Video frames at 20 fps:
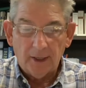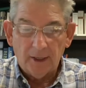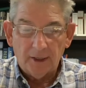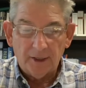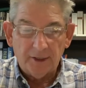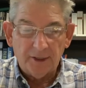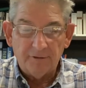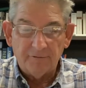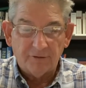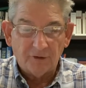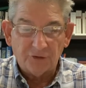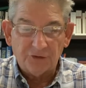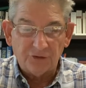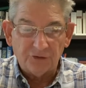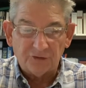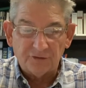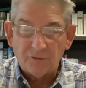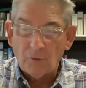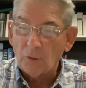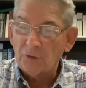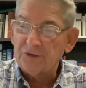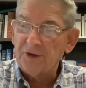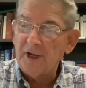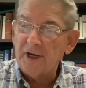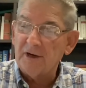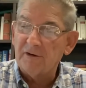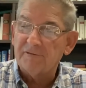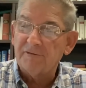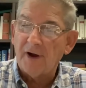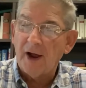in verses 14
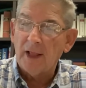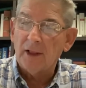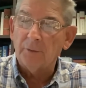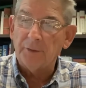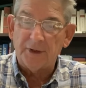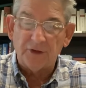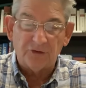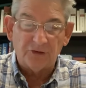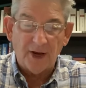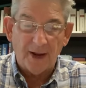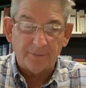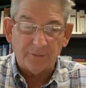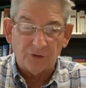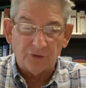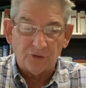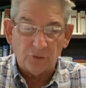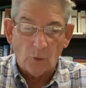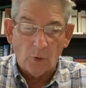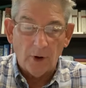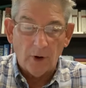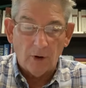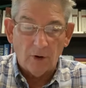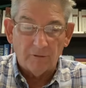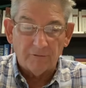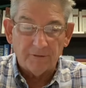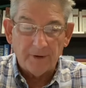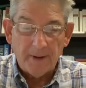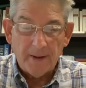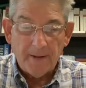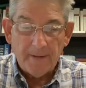and following, chapter
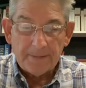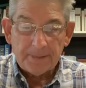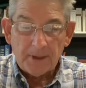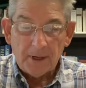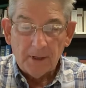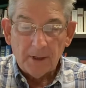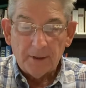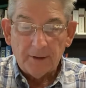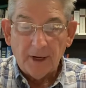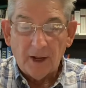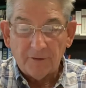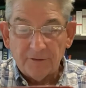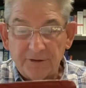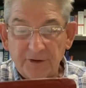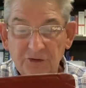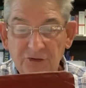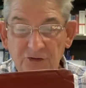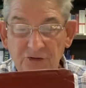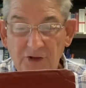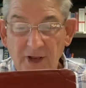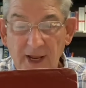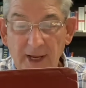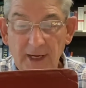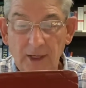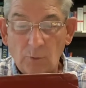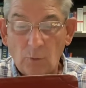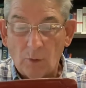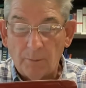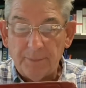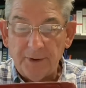12. Now this day
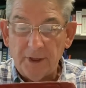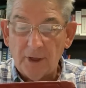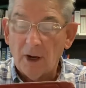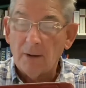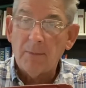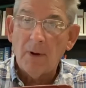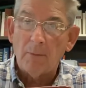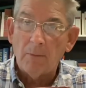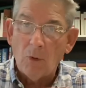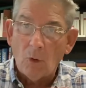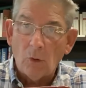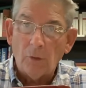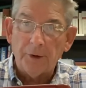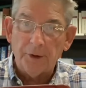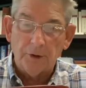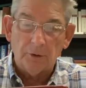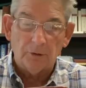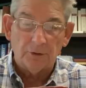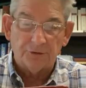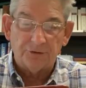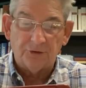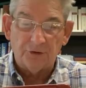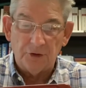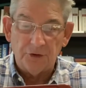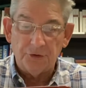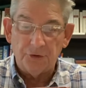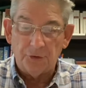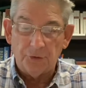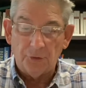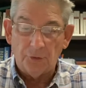will be a memorial to
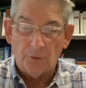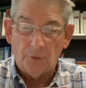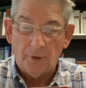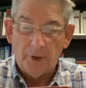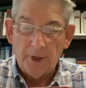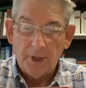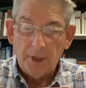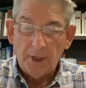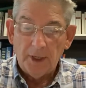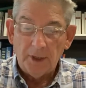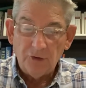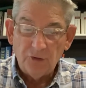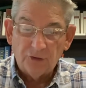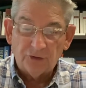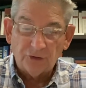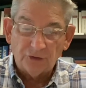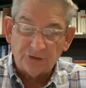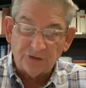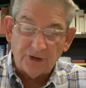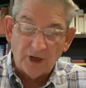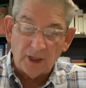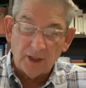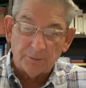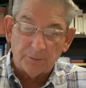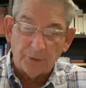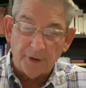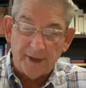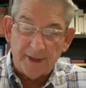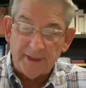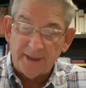you, and you shall
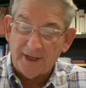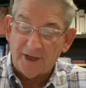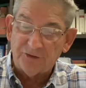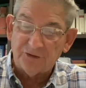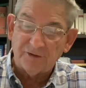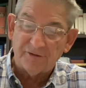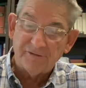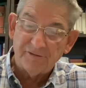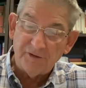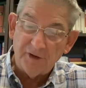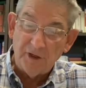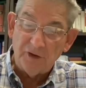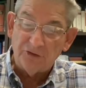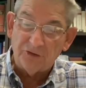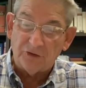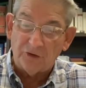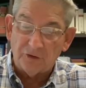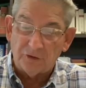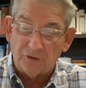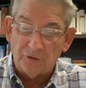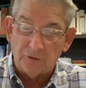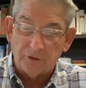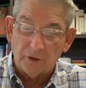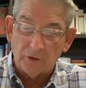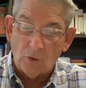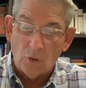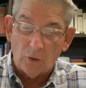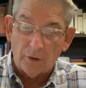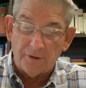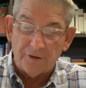celebrate it as a feast to the
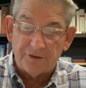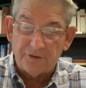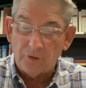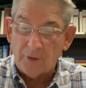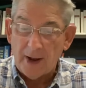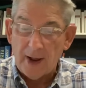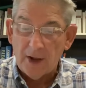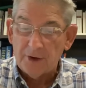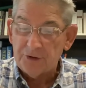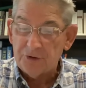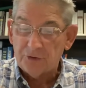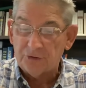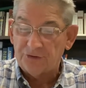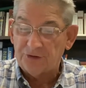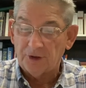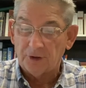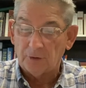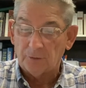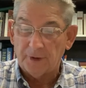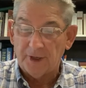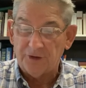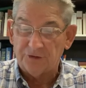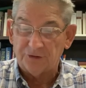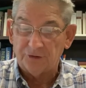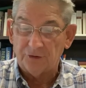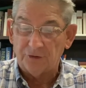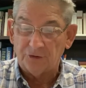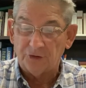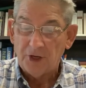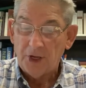Lord throughout your
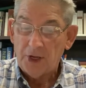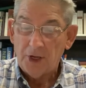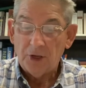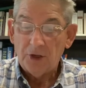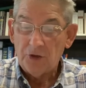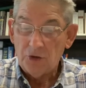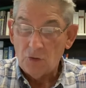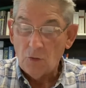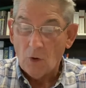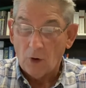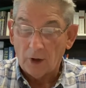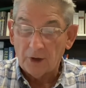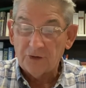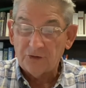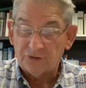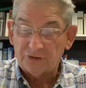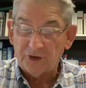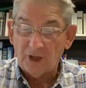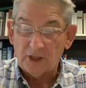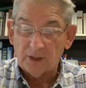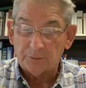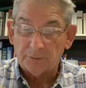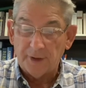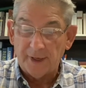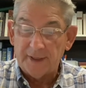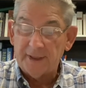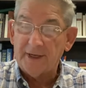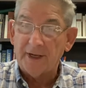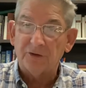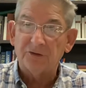generations. You are to
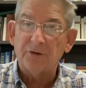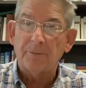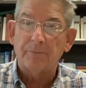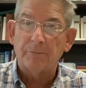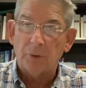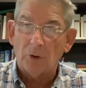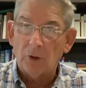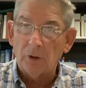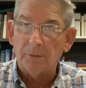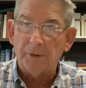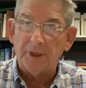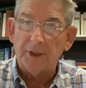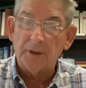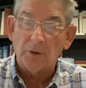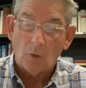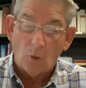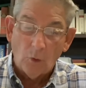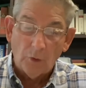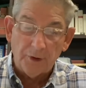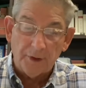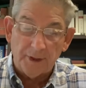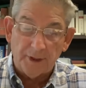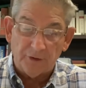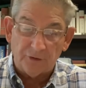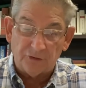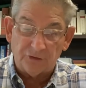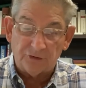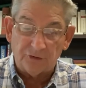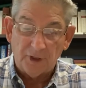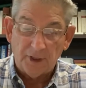celebrate it as a permanent
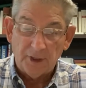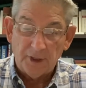ordinance.